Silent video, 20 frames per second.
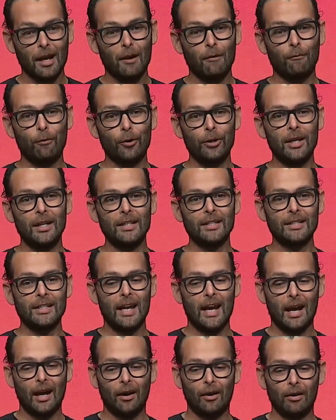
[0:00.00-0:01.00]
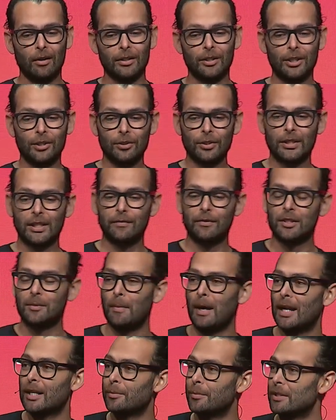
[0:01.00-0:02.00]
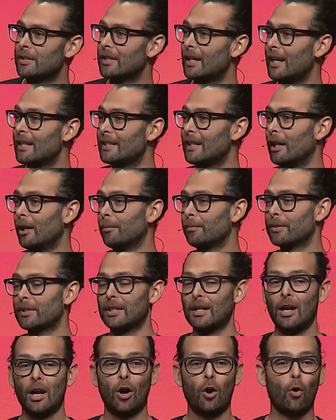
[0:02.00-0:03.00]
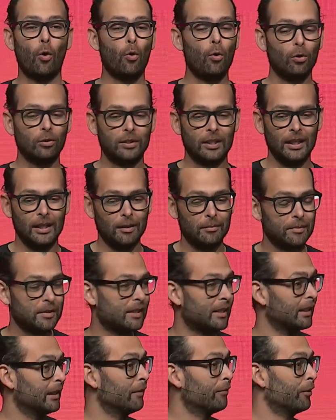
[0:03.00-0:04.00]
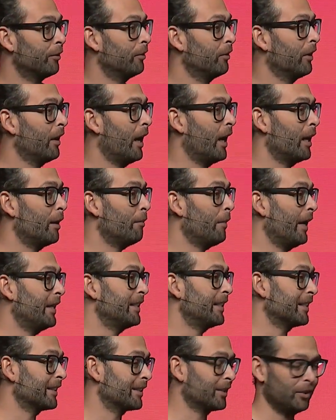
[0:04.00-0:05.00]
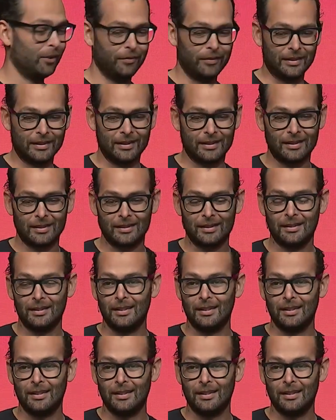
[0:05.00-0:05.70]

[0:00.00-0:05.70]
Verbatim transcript: For years now, Jira Service Management has helped all teams deliver an amazing service.